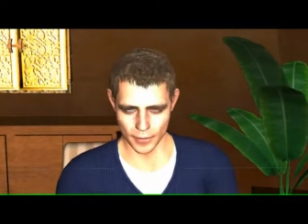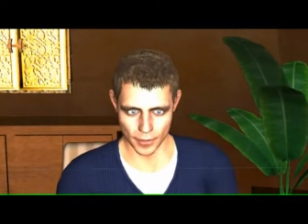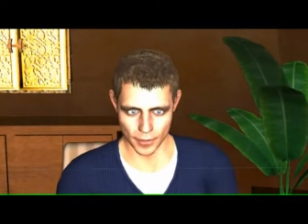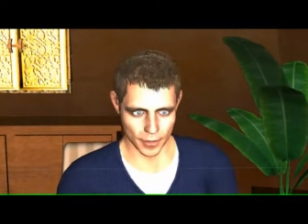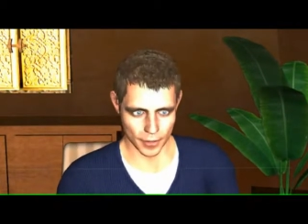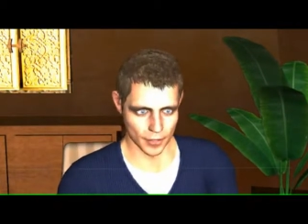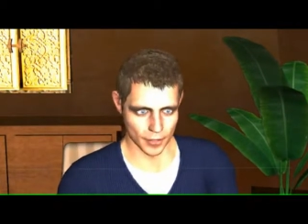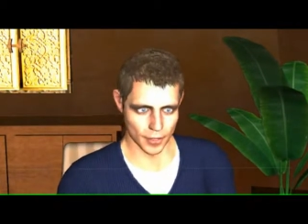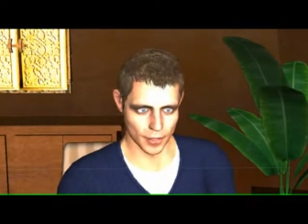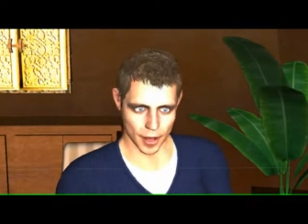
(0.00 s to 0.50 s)

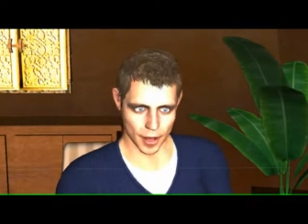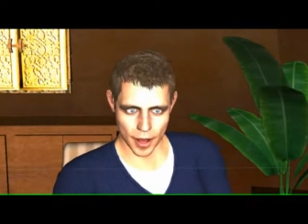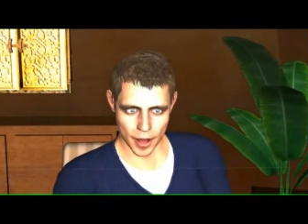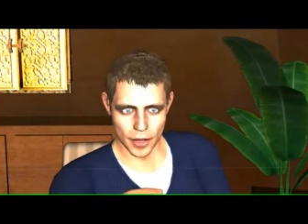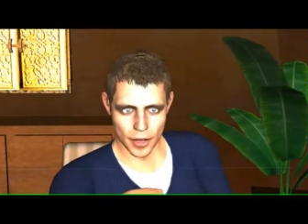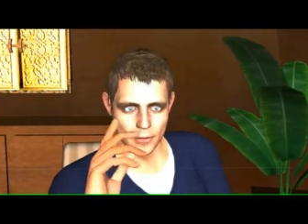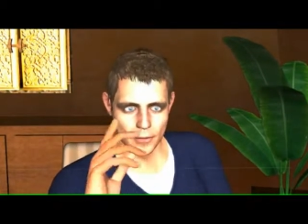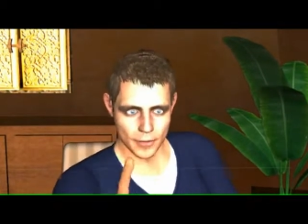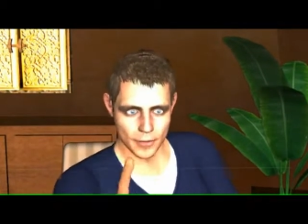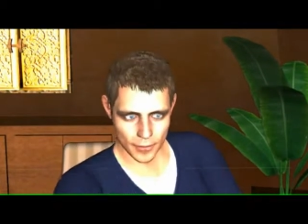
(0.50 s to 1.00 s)
And
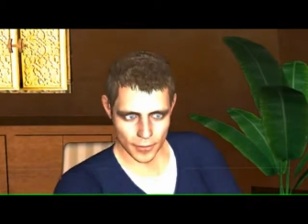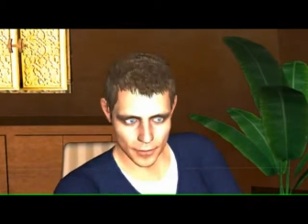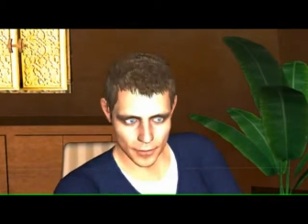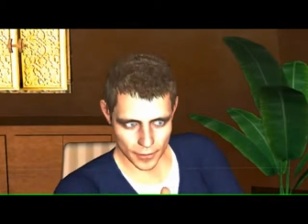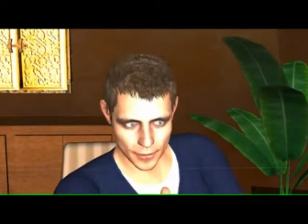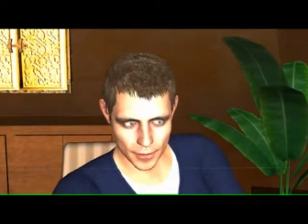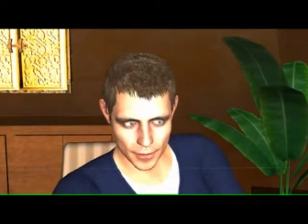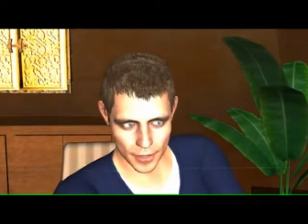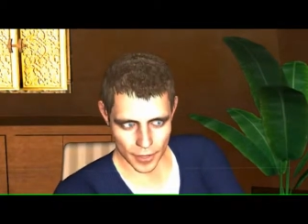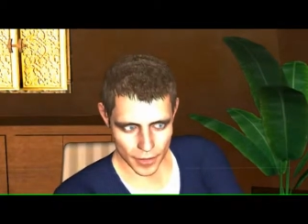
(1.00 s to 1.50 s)
Boring
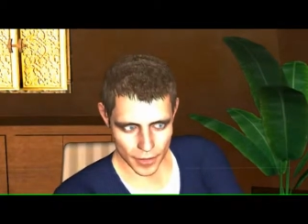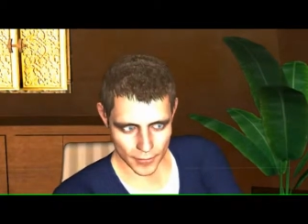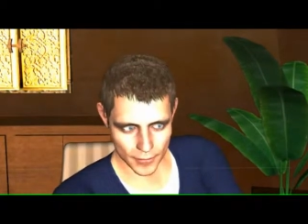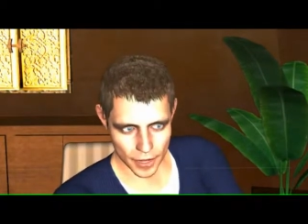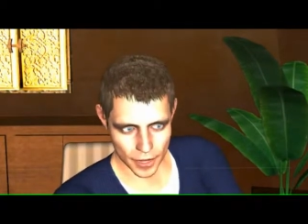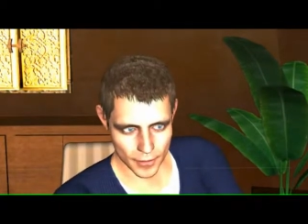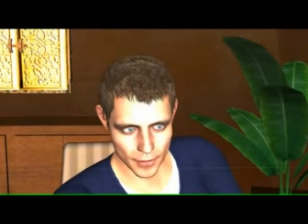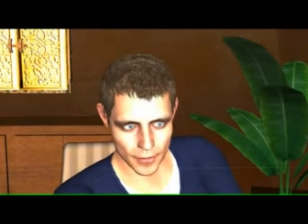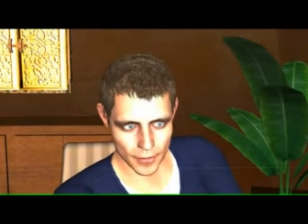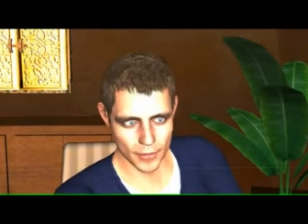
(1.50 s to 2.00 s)
is
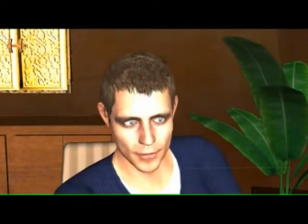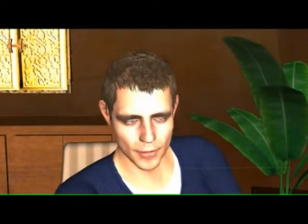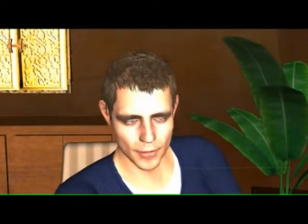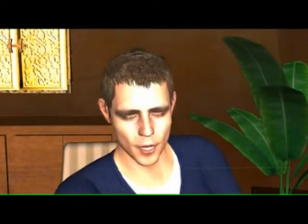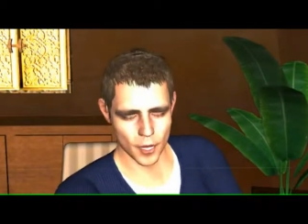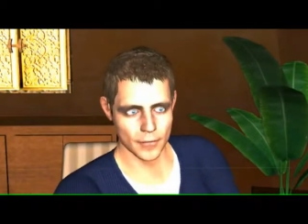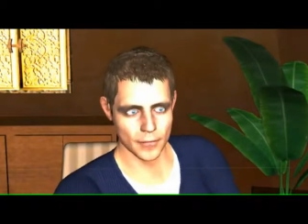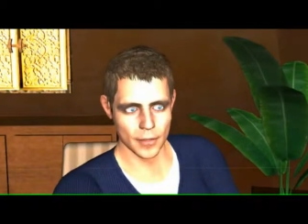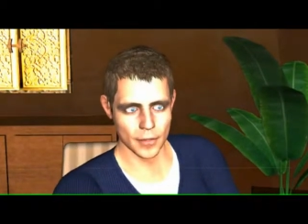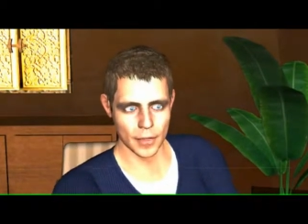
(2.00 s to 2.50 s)
named
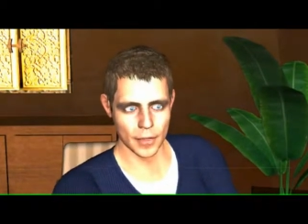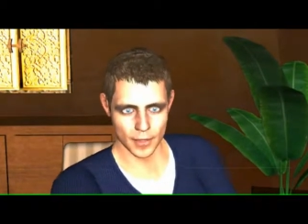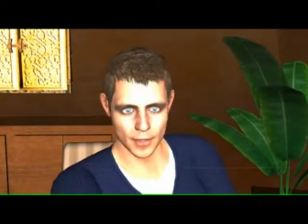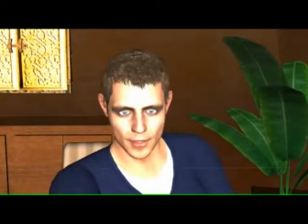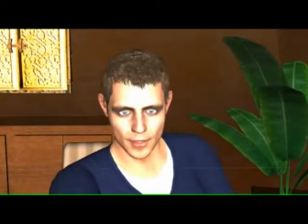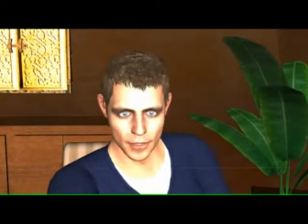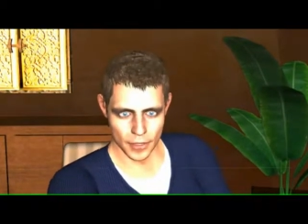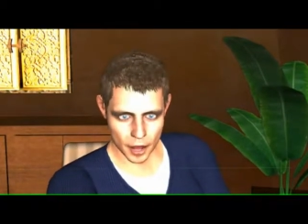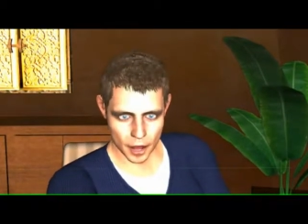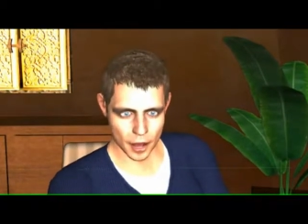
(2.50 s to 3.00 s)
after an
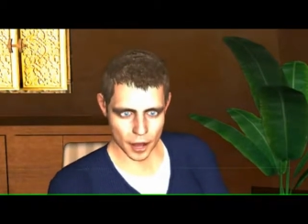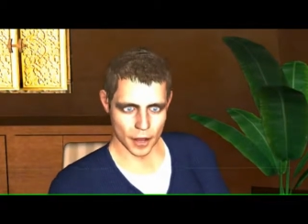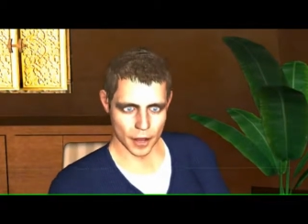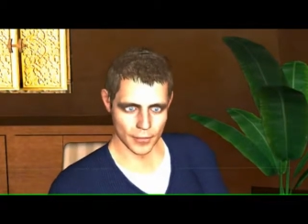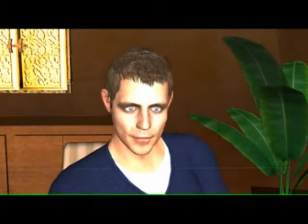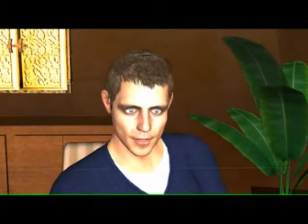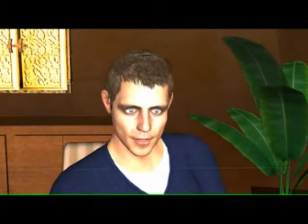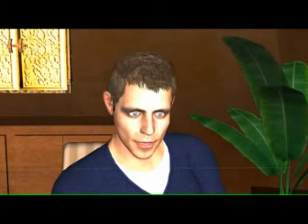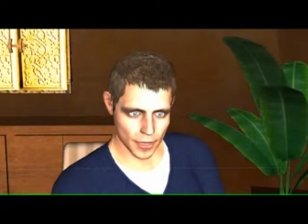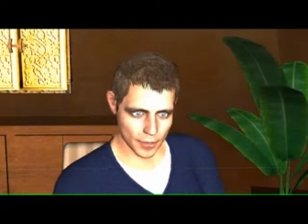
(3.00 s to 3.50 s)
old
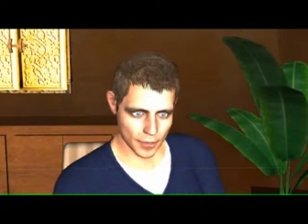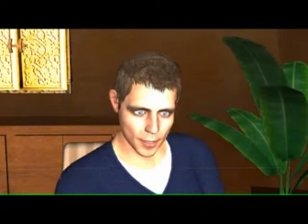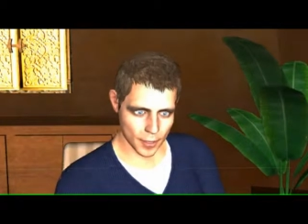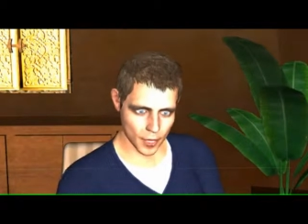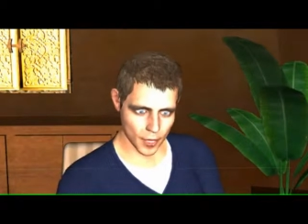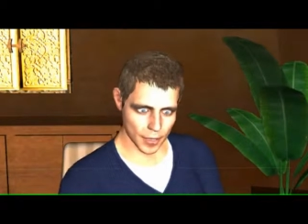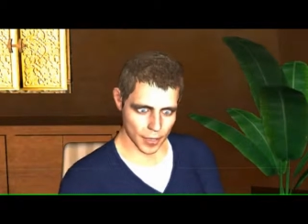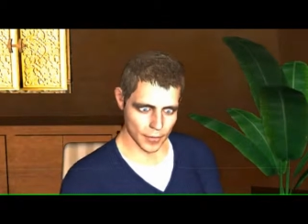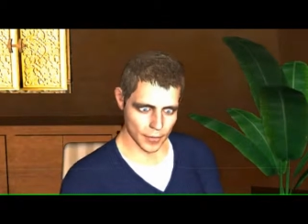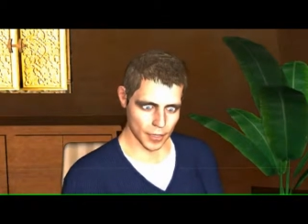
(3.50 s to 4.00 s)
soldier from
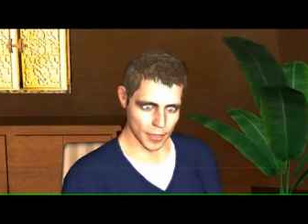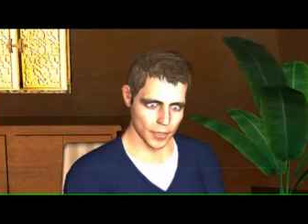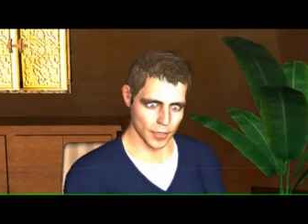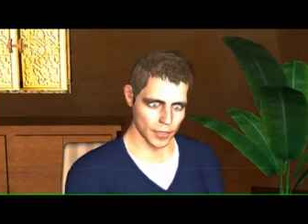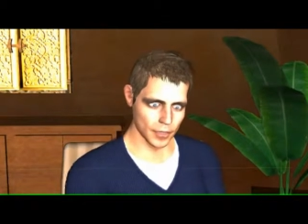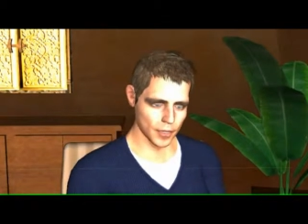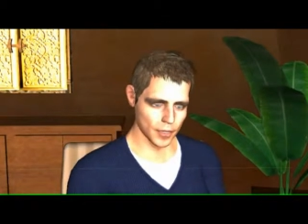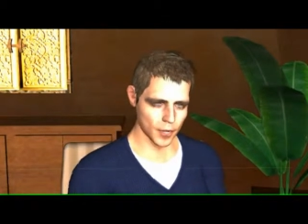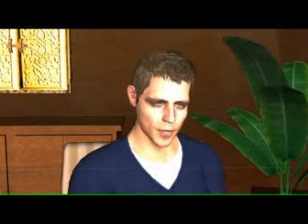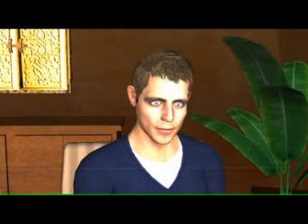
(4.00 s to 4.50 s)
the
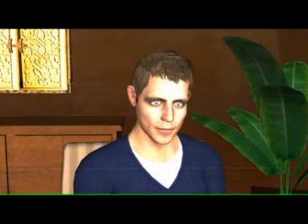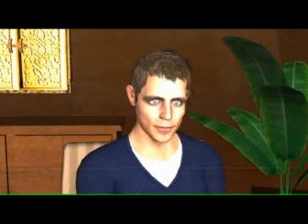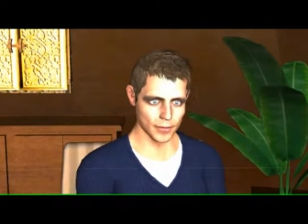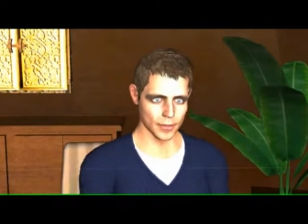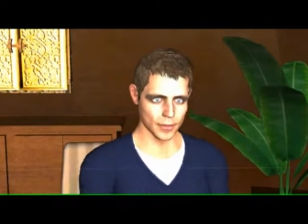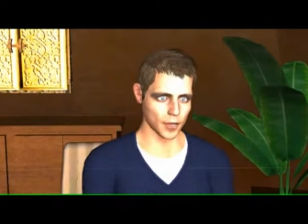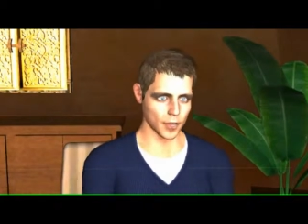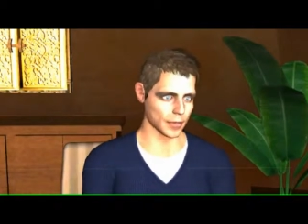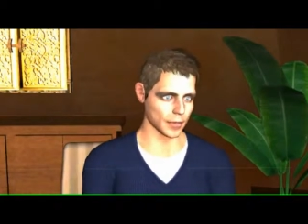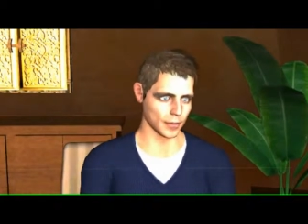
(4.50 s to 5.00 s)
American Civil
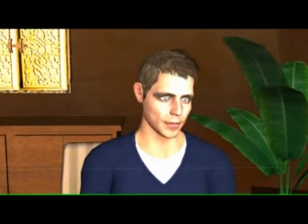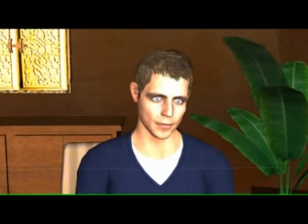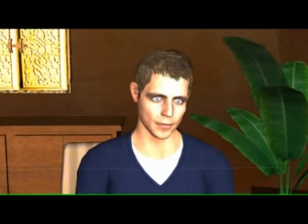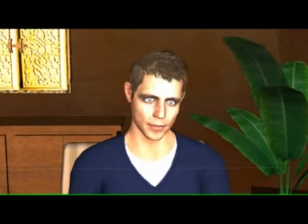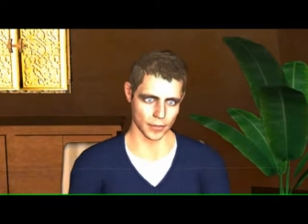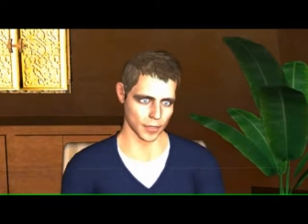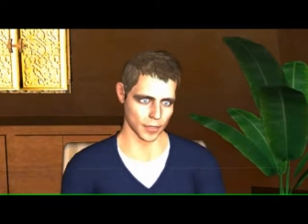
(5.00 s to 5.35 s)
War